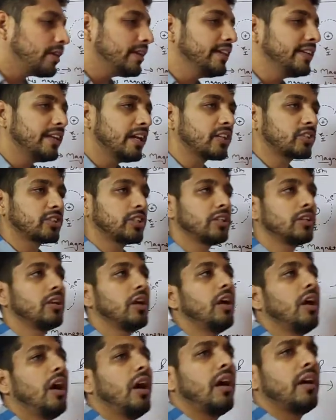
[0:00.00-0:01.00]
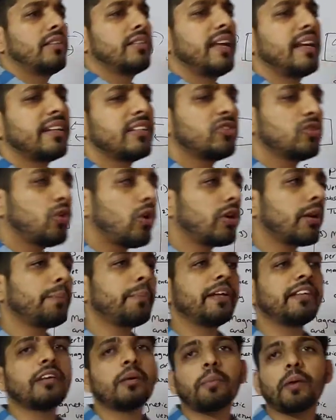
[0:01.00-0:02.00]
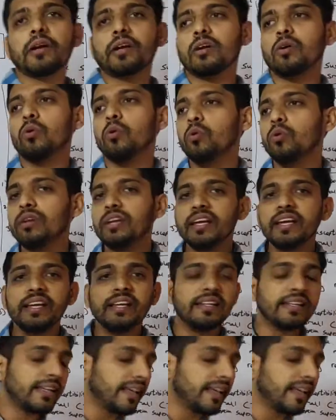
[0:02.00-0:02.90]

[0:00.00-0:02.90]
induction. That is not a major part. Only in